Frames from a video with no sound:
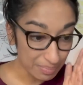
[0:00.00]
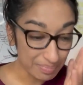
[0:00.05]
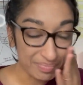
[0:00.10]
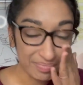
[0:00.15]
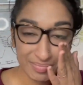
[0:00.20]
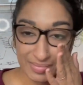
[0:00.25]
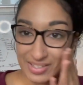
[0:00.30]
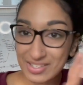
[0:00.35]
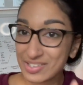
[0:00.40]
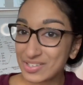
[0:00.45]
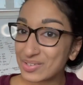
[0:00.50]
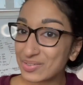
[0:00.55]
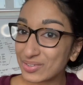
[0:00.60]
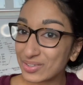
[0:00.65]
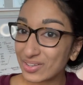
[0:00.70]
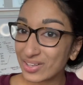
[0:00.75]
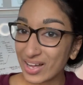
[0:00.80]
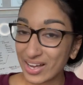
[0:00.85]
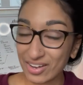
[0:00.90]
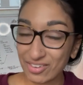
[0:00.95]
This is real
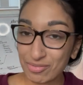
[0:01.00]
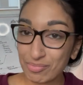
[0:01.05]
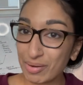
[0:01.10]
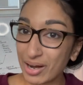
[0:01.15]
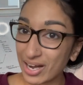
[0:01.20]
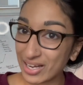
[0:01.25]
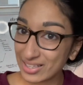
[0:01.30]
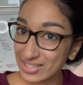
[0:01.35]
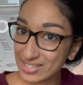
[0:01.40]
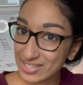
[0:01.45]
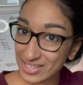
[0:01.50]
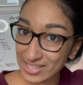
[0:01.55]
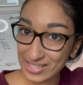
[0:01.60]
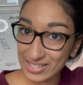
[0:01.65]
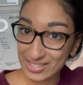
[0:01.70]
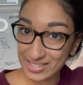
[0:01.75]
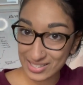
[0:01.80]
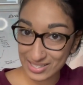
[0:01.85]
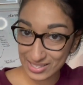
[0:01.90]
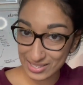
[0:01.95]
life behind the
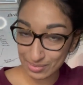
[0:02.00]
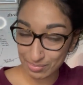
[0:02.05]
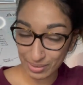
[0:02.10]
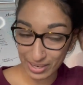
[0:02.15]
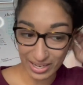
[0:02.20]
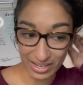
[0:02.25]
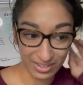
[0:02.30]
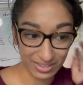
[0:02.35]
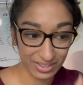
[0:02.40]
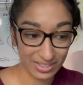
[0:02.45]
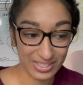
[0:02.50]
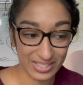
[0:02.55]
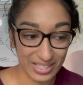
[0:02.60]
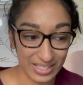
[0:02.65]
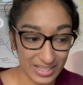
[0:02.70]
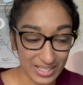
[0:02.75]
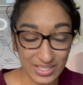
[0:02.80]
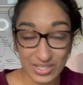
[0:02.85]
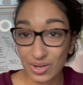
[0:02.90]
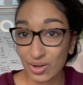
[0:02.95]
scenes. My hair looks like
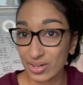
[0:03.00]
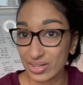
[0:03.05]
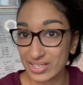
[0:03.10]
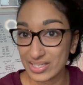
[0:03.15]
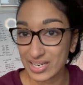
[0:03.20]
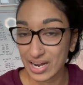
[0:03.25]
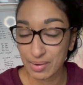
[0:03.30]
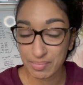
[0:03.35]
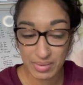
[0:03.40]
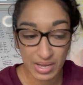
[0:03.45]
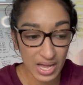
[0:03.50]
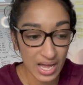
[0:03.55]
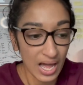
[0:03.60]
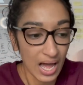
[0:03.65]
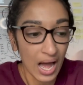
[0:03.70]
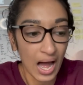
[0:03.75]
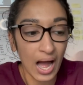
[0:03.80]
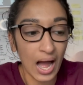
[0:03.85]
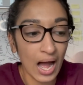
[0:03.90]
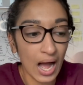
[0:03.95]
this all the time.
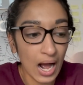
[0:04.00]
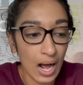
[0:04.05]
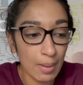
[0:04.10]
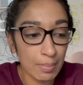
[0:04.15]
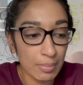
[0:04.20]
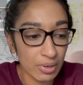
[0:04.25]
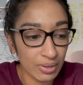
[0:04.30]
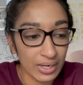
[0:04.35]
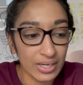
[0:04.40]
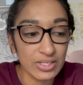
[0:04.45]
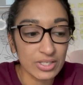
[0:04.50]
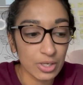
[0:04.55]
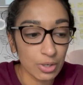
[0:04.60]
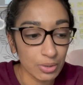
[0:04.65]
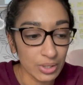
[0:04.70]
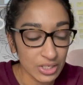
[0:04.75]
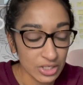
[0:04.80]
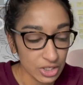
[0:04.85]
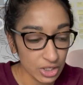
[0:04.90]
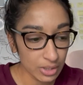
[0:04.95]
Okay, so
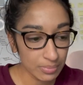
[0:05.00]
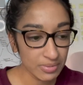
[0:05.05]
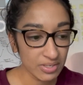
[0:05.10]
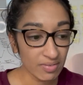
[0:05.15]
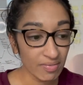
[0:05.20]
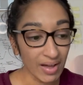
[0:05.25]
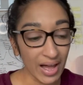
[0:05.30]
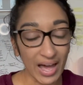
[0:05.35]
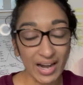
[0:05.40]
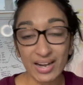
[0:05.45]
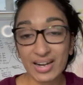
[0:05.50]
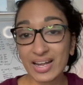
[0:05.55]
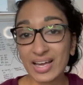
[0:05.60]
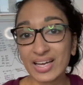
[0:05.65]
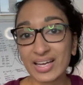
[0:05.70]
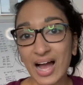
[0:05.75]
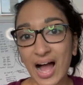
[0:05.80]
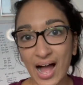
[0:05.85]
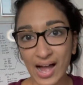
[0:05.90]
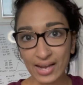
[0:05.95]
in terms of editing,
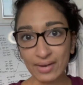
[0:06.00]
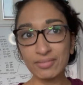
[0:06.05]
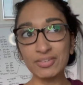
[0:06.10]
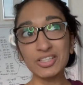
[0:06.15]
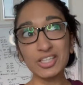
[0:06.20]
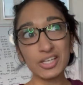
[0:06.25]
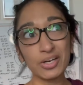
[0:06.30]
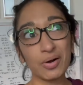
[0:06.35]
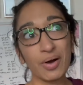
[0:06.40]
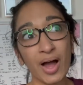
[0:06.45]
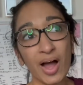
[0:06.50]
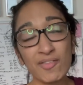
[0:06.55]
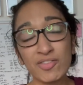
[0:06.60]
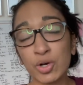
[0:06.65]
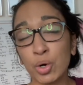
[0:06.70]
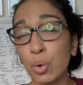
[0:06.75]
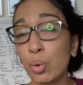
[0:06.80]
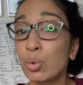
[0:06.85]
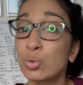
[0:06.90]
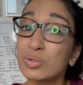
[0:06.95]
I really don't have a
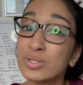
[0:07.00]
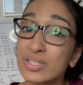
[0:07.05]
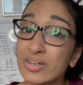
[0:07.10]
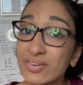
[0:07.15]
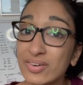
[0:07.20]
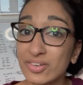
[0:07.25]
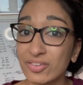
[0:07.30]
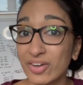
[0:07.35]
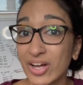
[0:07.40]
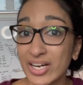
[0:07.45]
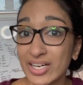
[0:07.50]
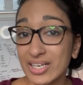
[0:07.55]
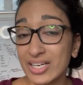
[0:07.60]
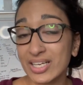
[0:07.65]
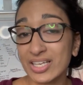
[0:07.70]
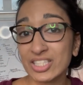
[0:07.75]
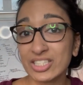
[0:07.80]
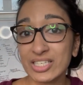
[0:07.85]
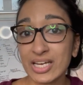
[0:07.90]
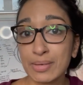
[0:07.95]
whole ton of
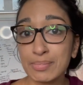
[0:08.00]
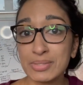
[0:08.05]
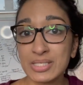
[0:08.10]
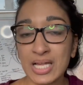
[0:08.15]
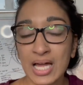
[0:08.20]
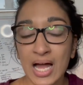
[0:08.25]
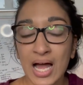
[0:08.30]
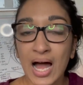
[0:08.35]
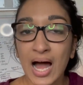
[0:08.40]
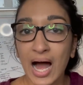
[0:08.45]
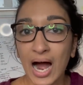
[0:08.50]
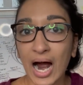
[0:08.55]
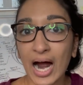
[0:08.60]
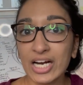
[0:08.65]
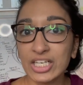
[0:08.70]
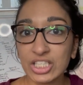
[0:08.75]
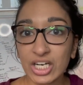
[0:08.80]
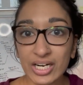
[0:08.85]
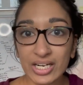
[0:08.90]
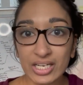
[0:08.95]
editing tips. I
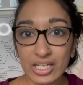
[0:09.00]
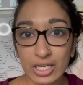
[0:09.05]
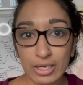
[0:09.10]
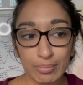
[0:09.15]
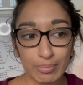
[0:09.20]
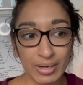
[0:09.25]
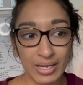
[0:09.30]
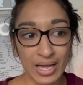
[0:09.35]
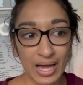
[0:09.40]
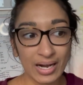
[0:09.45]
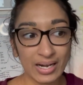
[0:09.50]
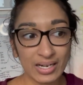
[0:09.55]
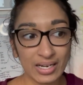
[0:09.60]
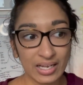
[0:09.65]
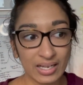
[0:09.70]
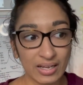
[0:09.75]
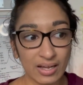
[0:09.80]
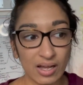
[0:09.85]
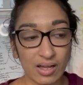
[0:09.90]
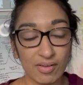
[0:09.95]
try to keep my editing
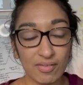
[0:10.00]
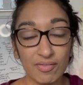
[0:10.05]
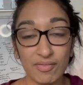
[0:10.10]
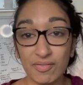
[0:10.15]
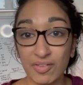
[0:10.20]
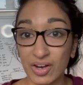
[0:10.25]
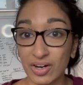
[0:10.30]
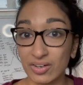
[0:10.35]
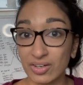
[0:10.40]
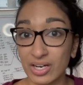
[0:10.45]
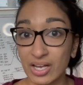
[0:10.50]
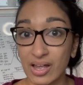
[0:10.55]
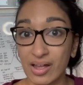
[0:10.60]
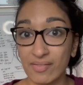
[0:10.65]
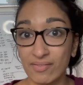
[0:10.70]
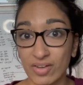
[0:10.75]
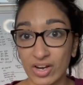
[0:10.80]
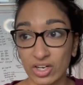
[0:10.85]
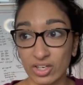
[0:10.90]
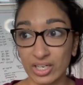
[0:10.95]
very,
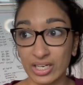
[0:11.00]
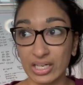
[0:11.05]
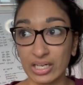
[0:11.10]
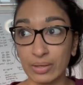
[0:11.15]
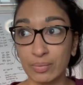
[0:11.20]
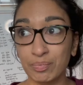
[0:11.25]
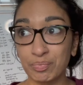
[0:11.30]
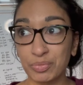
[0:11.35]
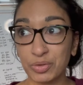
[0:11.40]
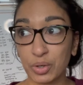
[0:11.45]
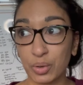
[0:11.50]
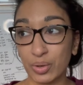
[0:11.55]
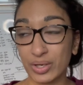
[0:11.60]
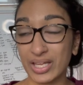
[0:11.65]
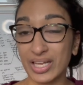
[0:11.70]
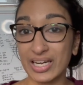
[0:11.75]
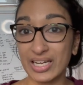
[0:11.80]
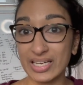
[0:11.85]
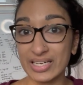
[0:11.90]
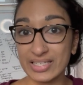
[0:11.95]
very quick
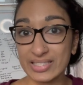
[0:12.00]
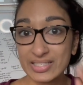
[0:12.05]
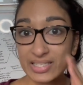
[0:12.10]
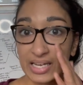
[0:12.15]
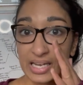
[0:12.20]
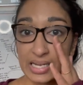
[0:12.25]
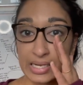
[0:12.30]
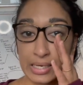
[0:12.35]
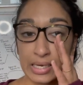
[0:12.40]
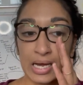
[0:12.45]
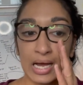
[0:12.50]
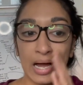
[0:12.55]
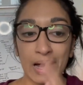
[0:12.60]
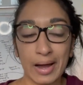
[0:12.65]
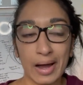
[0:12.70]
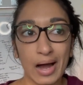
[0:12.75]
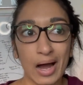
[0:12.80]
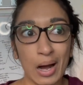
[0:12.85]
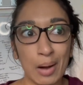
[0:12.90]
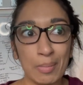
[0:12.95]
and easy.
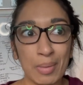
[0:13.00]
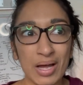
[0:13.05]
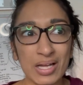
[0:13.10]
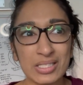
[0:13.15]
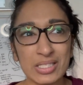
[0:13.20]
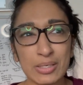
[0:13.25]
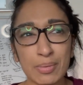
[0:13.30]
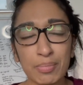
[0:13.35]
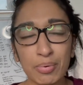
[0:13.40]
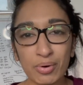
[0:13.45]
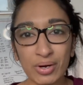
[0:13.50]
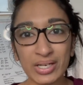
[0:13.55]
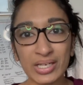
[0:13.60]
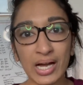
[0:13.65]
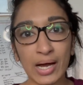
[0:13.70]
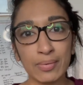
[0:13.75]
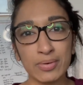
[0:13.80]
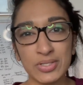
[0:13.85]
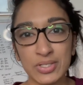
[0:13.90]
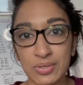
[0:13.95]
At some point I
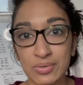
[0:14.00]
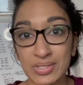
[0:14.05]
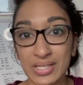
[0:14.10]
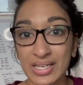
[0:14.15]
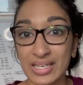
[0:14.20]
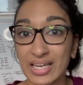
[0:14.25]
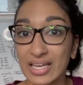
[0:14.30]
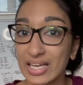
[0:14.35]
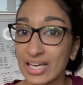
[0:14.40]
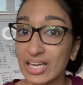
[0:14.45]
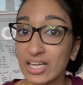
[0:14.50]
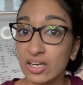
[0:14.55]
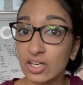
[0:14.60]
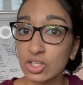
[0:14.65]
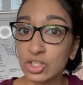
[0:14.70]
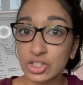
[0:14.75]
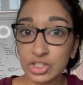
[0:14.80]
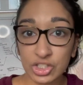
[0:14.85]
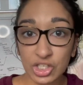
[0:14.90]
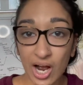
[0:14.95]
was using
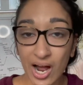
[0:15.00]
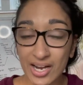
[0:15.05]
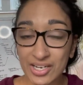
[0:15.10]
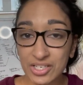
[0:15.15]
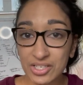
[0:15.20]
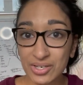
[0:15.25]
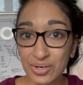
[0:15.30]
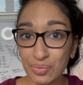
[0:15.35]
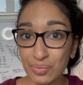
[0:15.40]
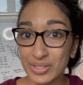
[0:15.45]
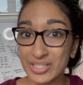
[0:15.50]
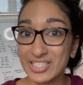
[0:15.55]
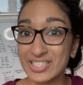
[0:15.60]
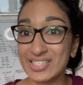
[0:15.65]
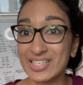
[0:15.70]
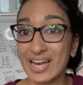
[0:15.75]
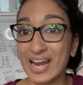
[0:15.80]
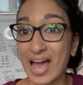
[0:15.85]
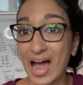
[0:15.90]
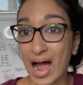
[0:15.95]
InShot, which is
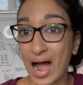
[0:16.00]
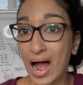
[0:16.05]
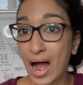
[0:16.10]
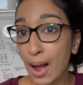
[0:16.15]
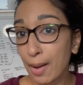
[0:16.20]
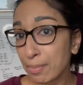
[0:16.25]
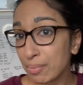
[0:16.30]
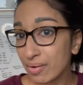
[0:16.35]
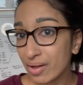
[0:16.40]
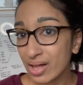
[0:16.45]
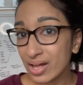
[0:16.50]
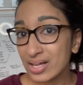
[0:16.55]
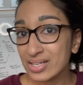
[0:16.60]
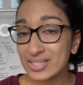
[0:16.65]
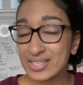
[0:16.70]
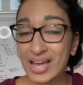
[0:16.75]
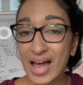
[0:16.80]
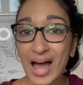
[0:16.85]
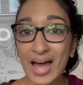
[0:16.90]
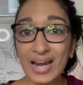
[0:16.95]
an app
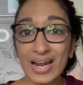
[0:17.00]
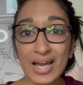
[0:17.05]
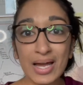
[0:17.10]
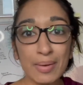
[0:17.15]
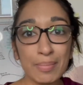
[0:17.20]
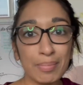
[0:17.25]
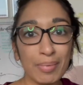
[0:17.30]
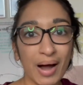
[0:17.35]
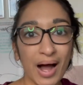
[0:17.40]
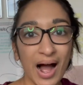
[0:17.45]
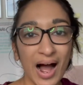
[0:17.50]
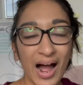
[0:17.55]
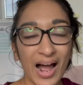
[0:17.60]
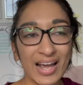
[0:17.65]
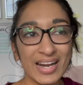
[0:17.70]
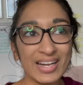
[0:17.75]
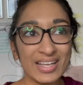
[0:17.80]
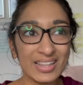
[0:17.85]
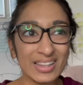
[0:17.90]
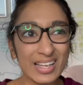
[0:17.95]
to edit, but I
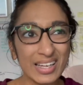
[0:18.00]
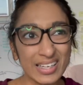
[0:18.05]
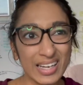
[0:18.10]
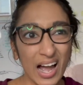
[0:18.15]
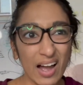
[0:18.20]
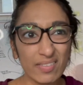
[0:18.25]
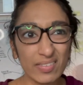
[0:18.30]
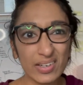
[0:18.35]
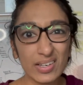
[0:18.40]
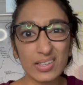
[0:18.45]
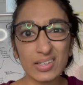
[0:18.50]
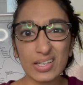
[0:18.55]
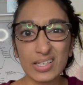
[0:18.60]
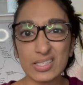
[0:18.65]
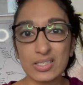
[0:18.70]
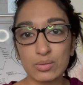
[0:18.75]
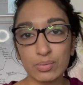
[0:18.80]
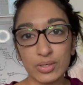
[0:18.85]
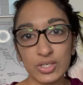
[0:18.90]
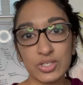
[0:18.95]
didn't like having to like
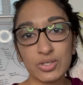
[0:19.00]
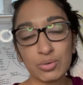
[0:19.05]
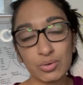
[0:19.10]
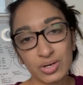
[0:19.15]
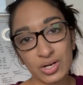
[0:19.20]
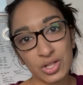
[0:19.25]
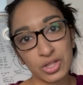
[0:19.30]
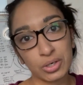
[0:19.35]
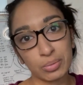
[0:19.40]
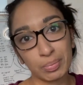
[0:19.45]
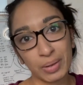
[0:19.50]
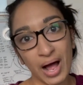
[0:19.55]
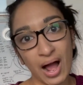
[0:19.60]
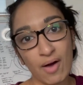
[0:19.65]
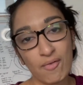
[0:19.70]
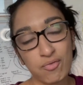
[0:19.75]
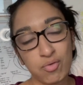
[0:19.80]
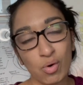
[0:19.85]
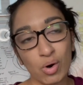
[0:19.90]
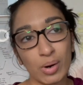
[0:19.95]
switch to another
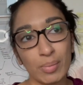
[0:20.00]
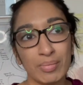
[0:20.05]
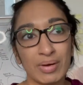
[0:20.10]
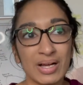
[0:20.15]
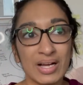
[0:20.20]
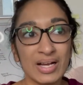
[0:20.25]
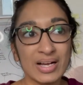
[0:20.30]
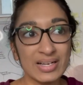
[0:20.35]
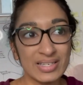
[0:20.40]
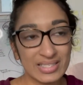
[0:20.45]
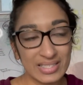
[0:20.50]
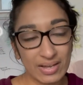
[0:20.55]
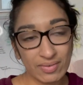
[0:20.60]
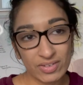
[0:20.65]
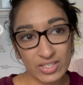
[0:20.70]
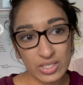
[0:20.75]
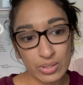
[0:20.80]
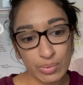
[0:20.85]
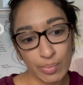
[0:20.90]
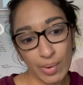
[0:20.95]
platform, save
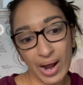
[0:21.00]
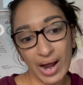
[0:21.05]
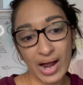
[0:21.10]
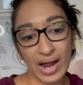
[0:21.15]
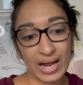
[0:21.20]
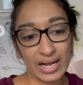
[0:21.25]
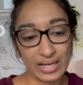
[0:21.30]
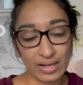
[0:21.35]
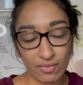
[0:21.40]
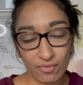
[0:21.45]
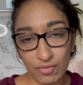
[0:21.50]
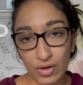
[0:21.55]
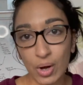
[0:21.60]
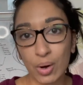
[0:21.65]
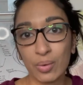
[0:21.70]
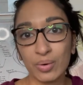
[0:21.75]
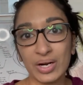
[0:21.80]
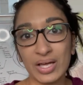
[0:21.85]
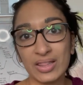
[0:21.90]
it to my phone, and